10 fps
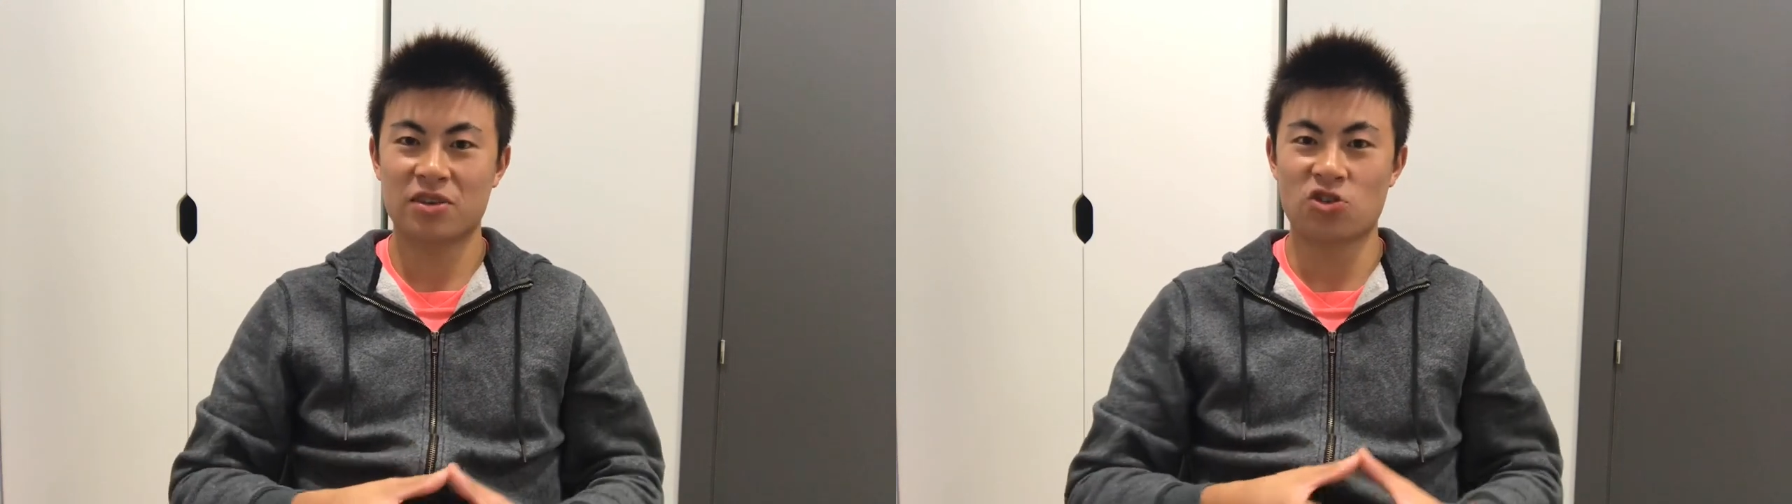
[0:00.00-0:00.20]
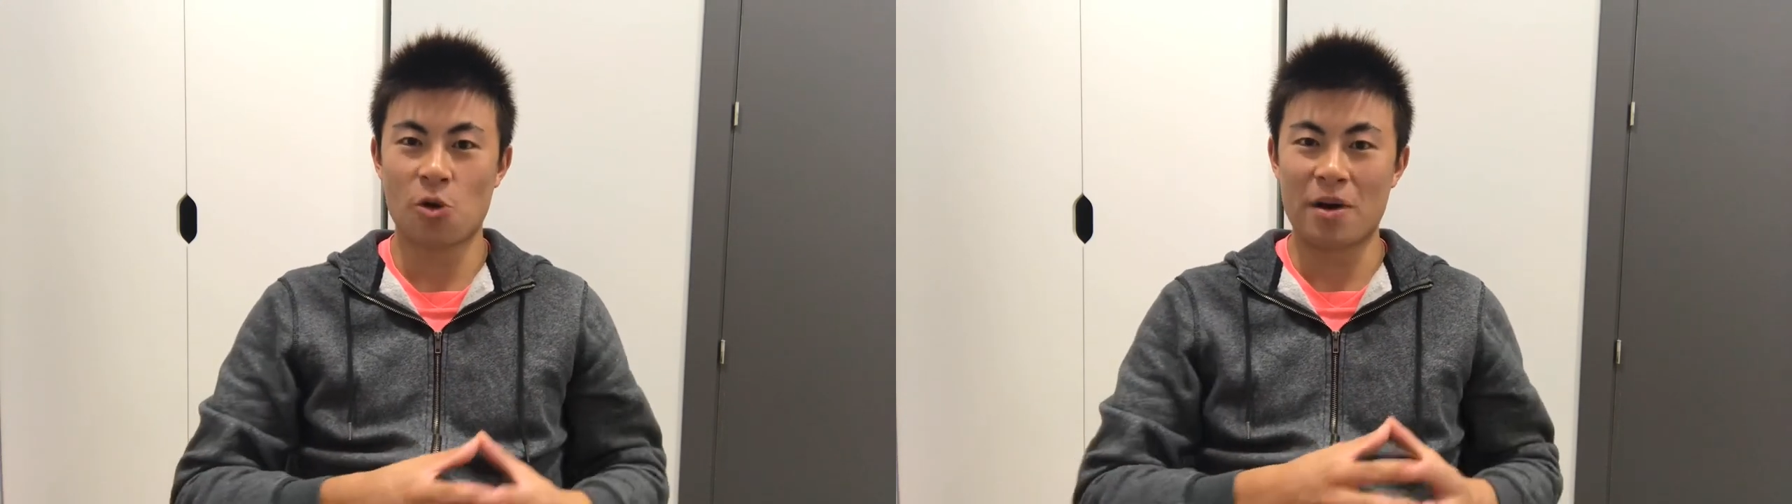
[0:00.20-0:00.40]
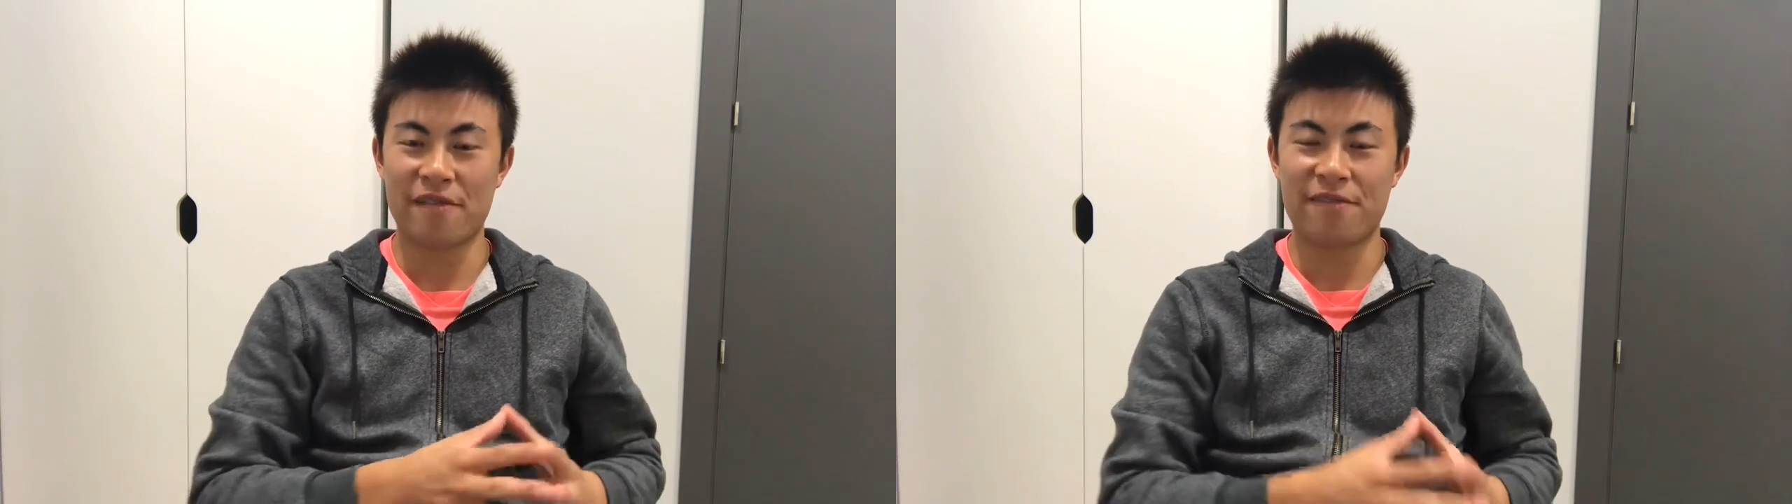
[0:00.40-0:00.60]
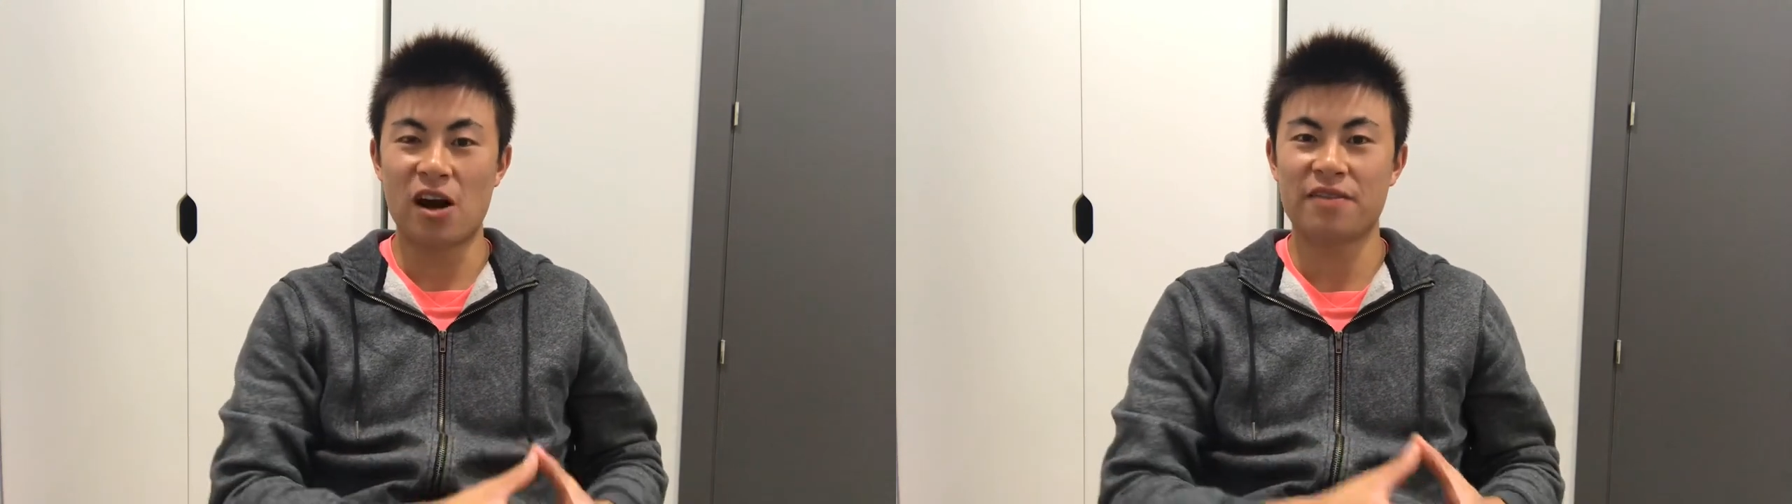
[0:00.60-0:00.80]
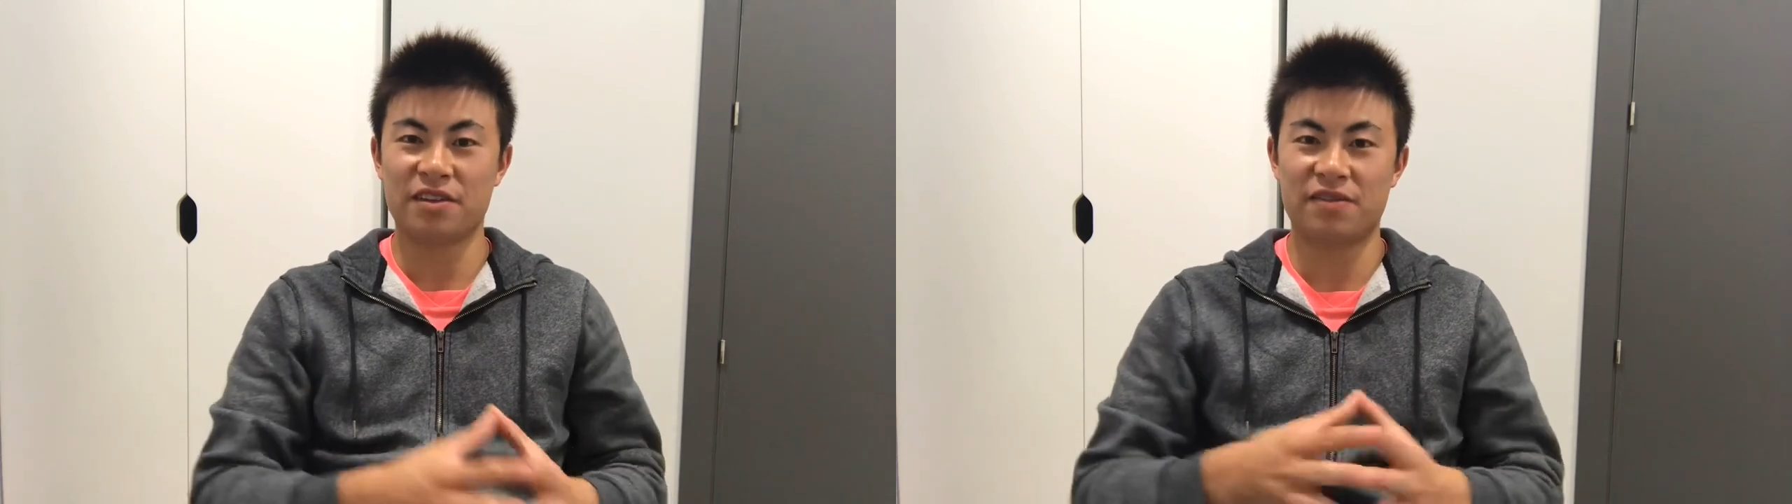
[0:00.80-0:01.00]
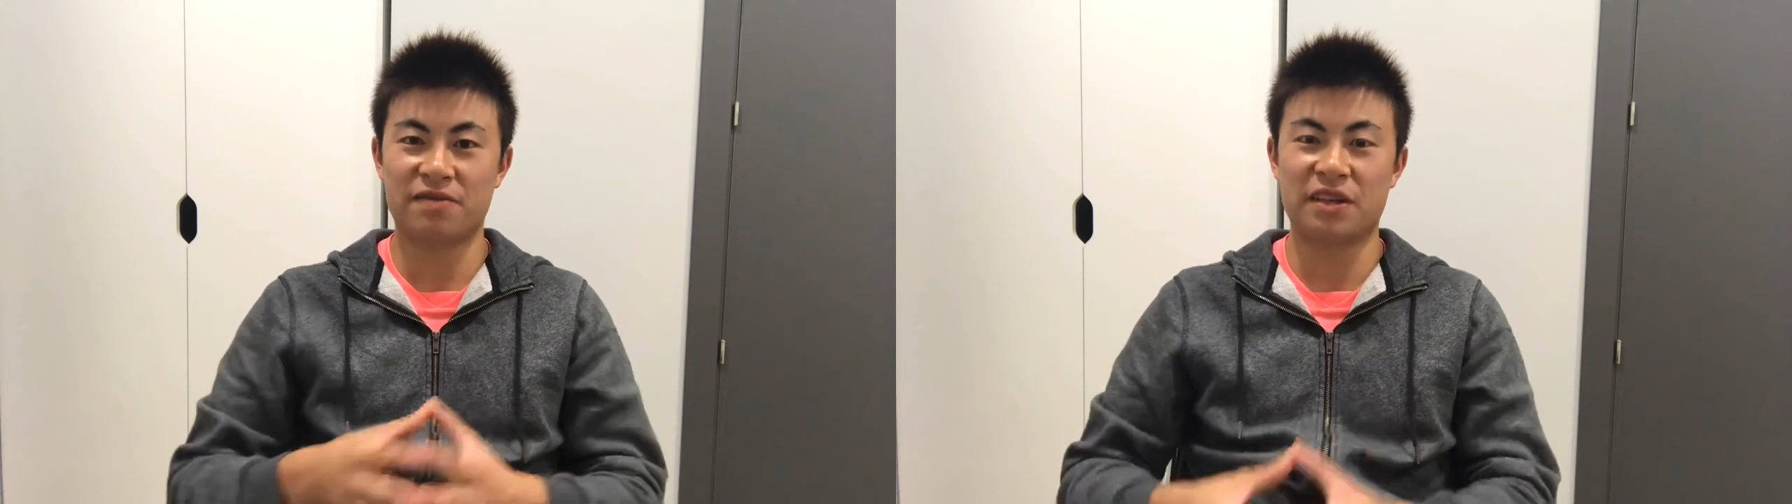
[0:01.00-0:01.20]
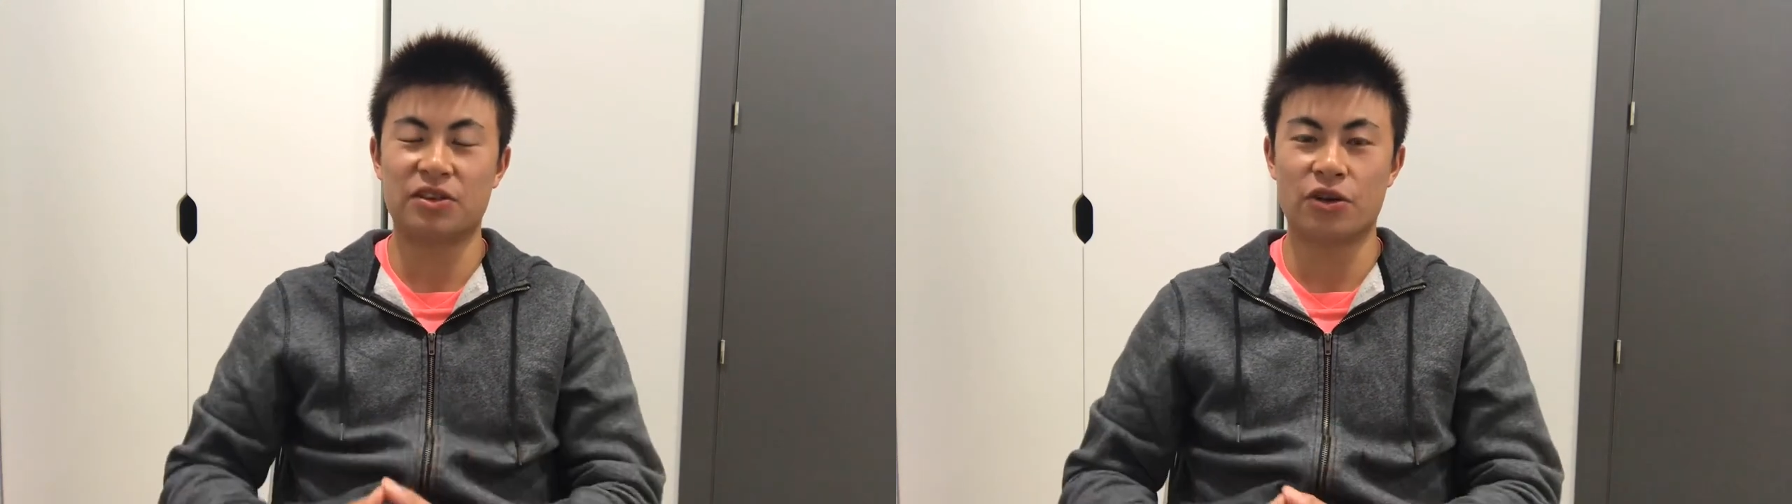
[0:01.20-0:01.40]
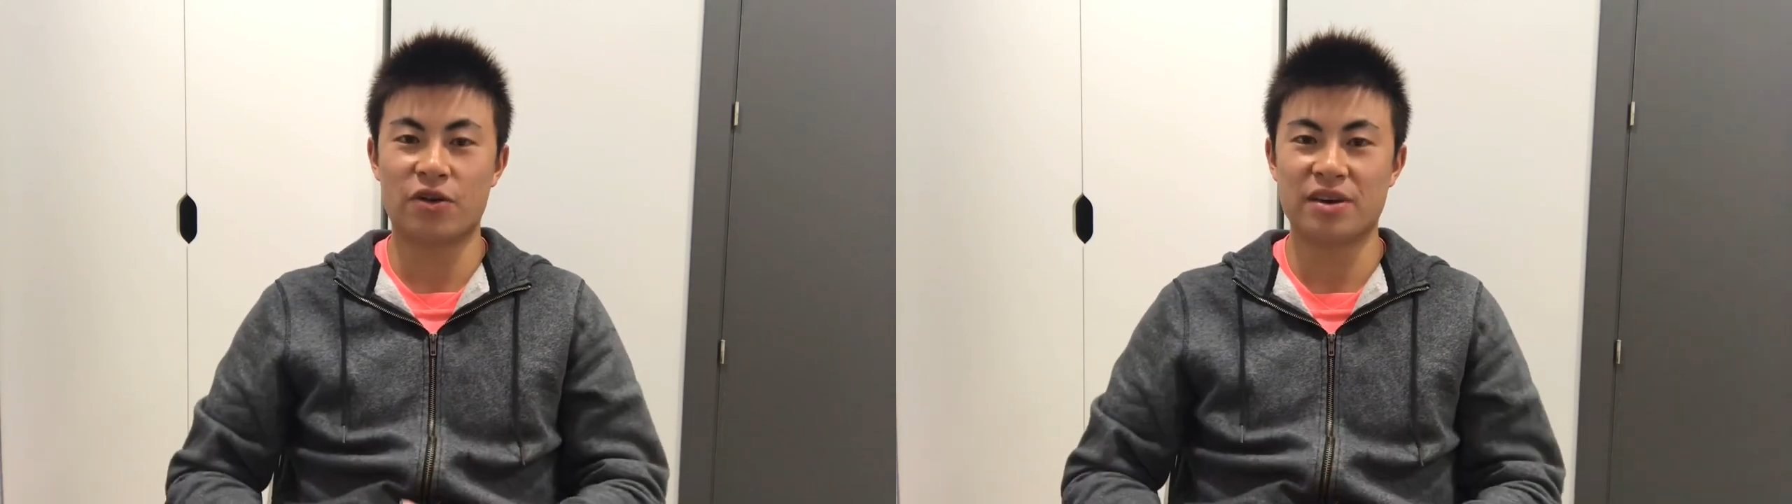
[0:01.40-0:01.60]
So about 5 to
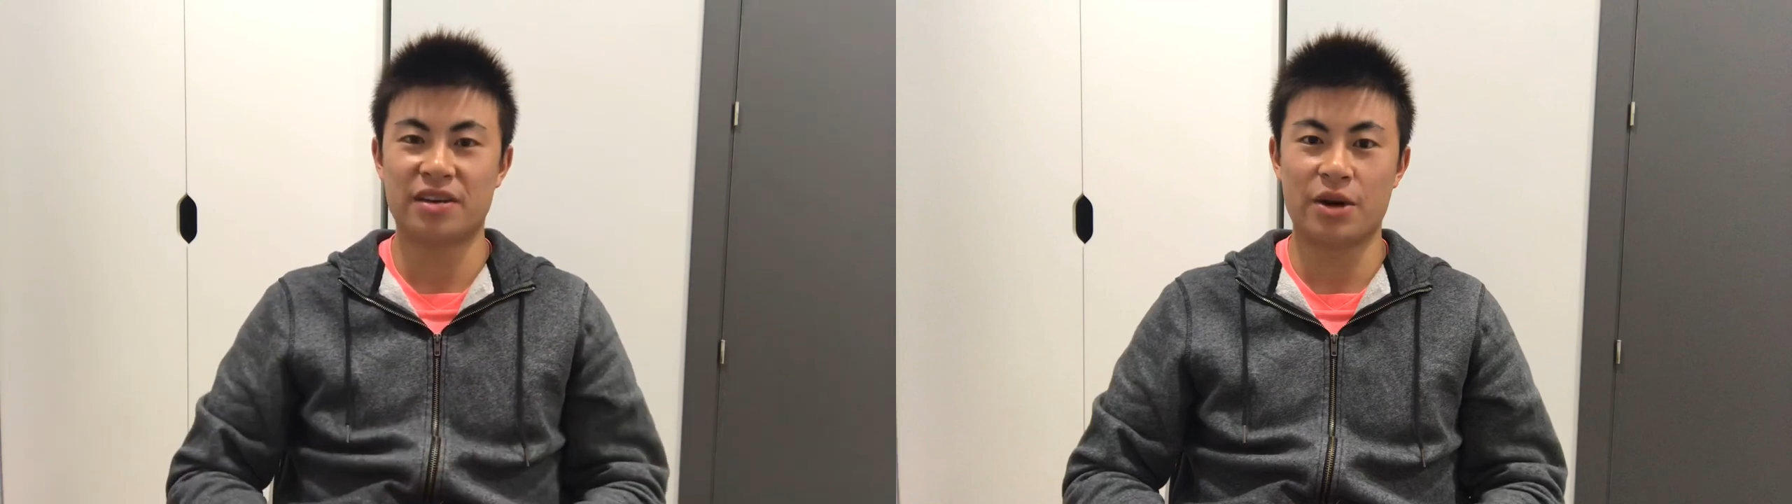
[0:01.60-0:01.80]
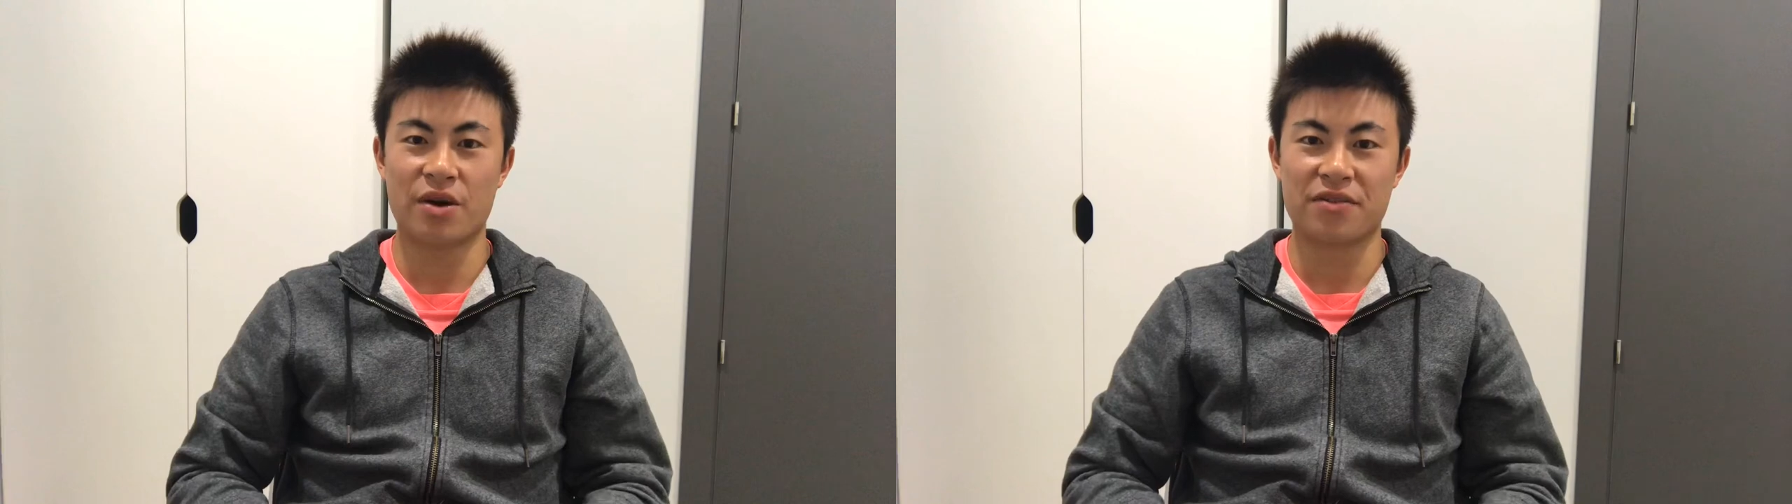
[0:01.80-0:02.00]
15 degrees here